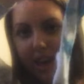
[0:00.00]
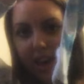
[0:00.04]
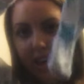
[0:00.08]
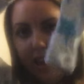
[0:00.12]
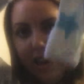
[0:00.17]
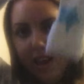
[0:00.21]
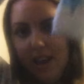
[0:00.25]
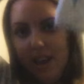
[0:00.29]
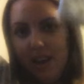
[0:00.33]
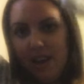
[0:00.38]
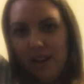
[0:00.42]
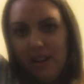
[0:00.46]

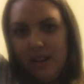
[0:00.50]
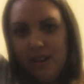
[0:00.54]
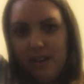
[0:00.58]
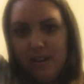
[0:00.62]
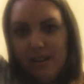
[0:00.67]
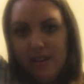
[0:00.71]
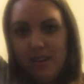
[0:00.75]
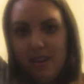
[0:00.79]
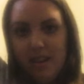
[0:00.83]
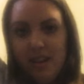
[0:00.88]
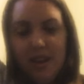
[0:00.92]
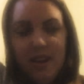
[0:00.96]

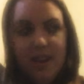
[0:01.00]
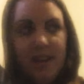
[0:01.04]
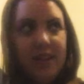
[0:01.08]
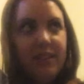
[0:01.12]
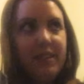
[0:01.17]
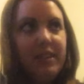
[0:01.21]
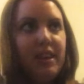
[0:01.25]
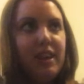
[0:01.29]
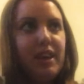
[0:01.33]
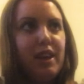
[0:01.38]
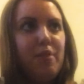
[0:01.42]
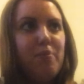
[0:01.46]
and
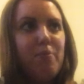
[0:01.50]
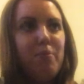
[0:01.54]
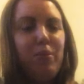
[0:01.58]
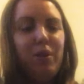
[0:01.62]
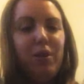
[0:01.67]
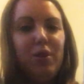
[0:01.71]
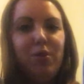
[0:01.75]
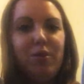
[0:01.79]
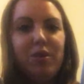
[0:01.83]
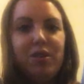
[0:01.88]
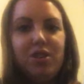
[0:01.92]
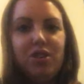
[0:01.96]
it's like a
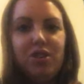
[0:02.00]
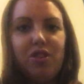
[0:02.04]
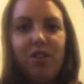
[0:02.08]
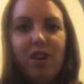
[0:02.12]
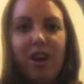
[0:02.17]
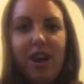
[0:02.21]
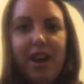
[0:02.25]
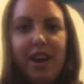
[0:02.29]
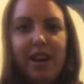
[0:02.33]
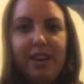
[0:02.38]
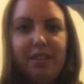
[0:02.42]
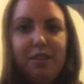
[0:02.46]
bluish
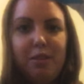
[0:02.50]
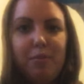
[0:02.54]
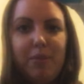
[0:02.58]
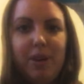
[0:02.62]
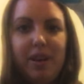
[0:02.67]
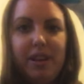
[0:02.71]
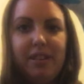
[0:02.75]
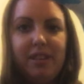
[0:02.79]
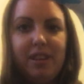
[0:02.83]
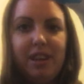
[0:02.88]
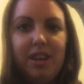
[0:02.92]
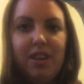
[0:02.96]
grey as the
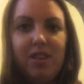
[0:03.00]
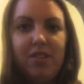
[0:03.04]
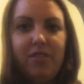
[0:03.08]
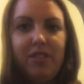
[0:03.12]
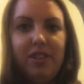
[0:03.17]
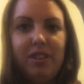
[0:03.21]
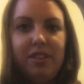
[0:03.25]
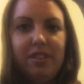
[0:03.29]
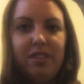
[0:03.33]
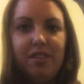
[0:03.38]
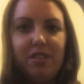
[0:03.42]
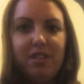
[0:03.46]
base colour, and
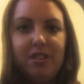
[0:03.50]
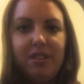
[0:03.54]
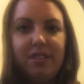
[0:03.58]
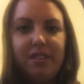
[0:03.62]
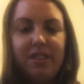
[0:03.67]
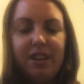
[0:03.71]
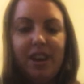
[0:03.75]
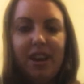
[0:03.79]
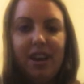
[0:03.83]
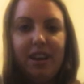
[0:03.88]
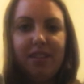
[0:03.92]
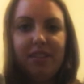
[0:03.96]
then it's got the
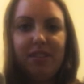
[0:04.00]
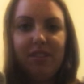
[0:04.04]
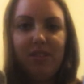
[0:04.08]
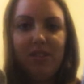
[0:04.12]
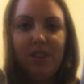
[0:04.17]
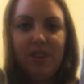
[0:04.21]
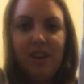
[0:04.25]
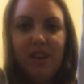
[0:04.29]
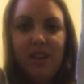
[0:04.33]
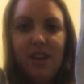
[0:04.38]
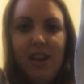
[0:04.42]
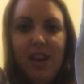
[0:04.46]
stars on
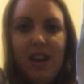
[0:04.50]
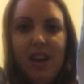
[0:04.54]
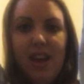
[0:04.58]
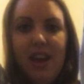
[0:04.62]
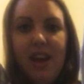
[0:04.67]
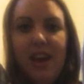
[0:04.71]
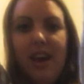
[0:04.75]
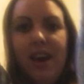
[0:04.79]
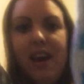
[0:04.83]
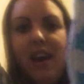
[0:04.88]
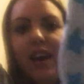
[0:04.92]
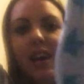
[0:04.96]
it.
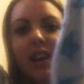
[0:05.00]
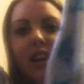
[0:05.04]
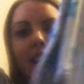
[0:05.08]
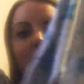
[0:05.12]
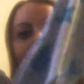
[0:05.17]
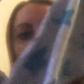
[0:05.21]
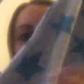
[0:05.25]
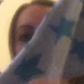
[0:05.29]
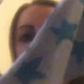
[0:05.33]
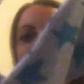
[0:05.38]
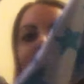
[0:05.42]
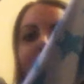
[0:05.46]
And I love